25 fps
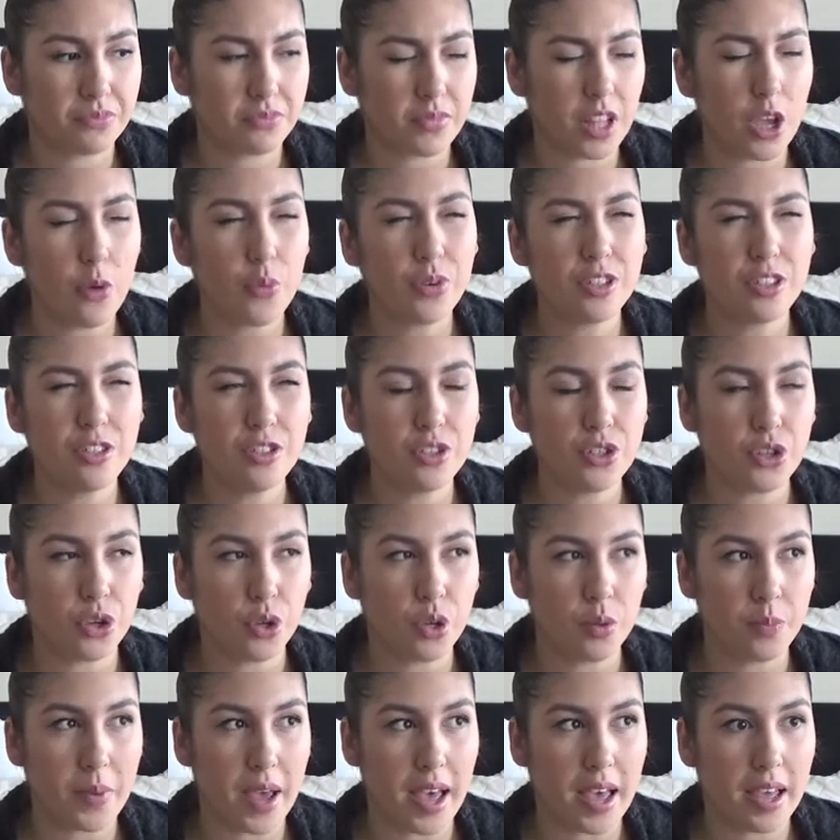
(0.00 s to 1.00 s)
it wasn't
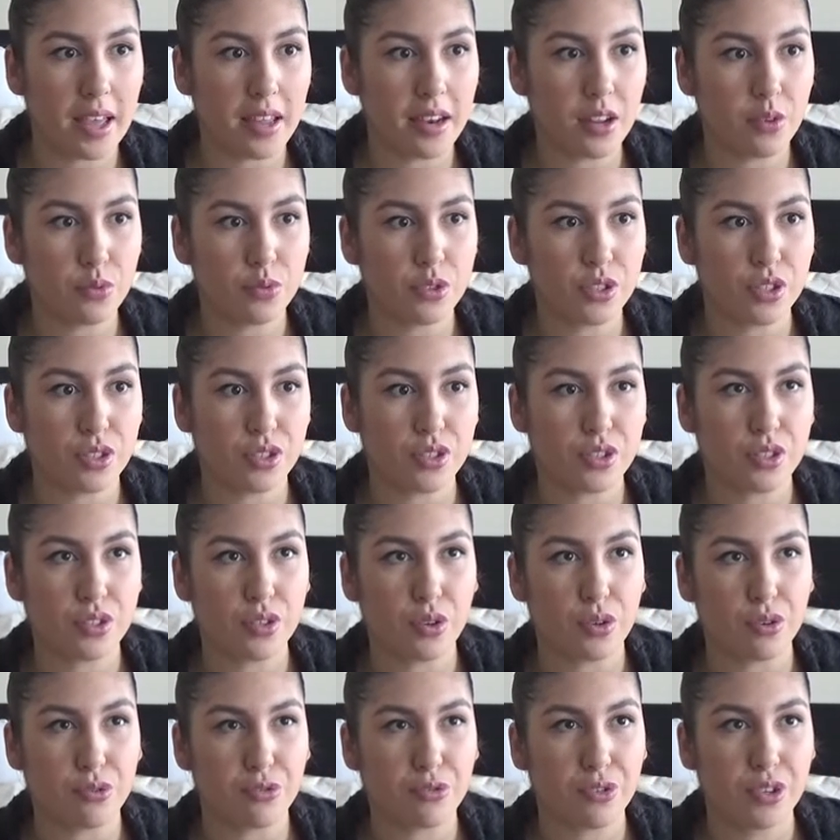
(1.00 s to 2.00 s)
too bad. It was just
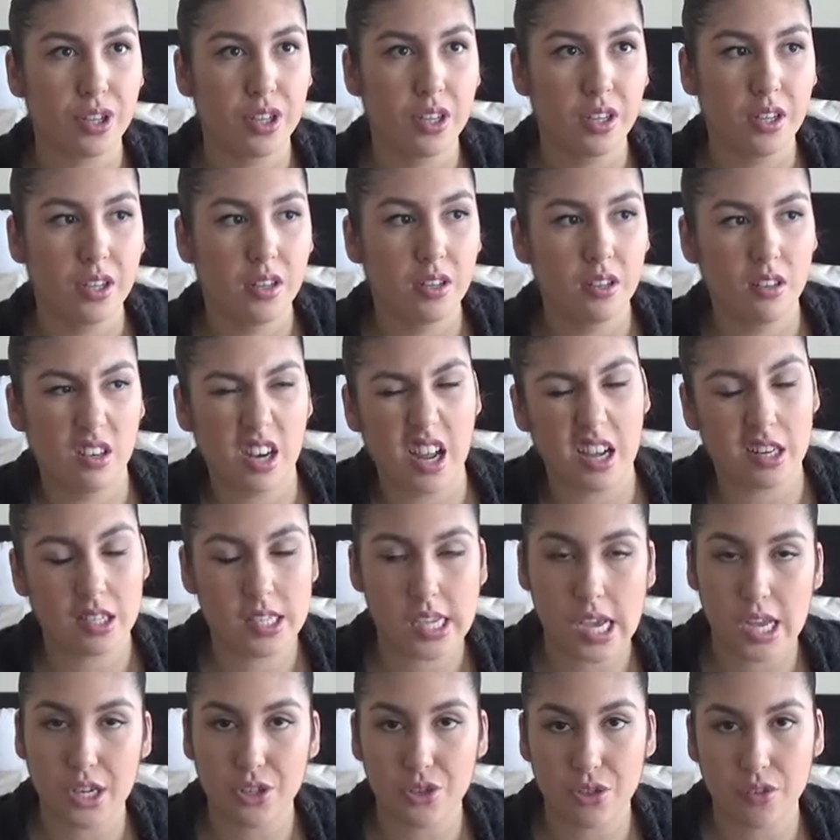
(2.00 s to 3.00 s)
sort of like
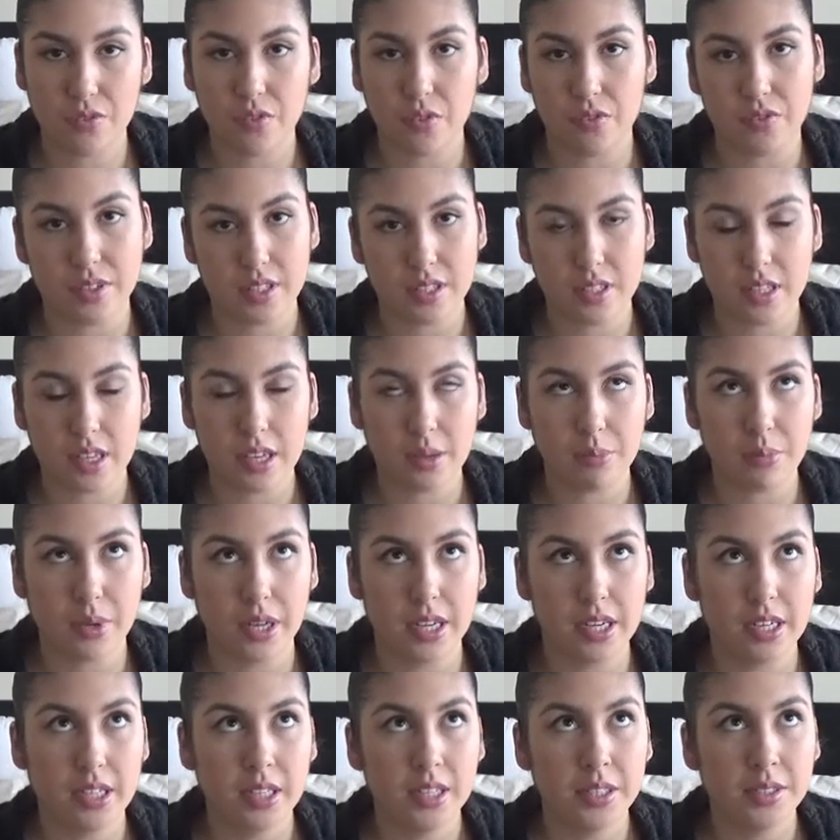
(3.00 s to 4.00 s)
dandruff, obviously,
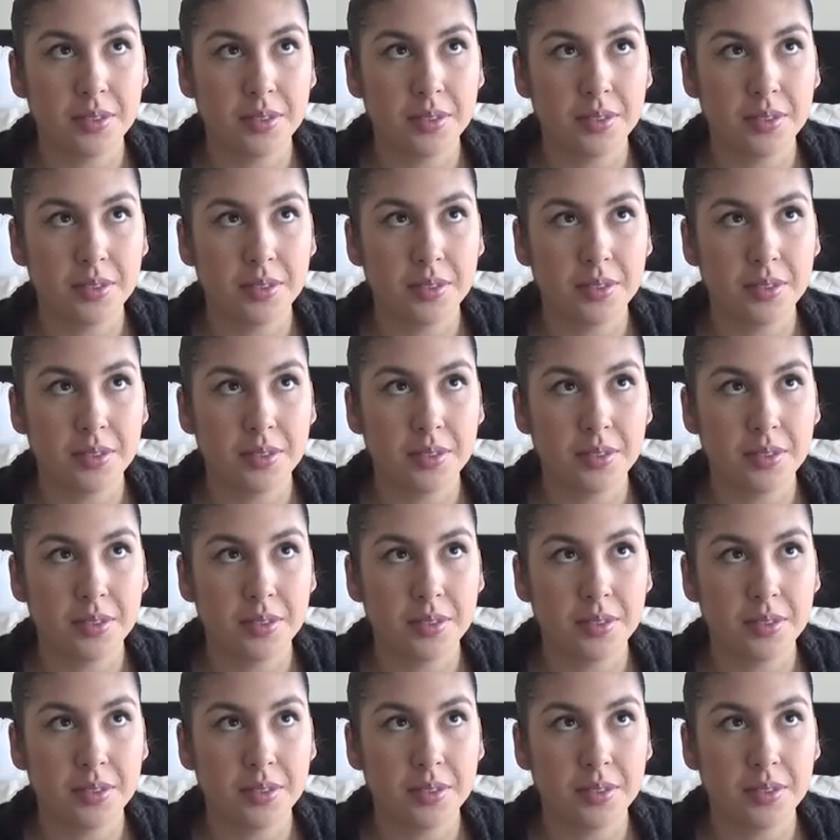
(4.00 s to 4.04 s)
but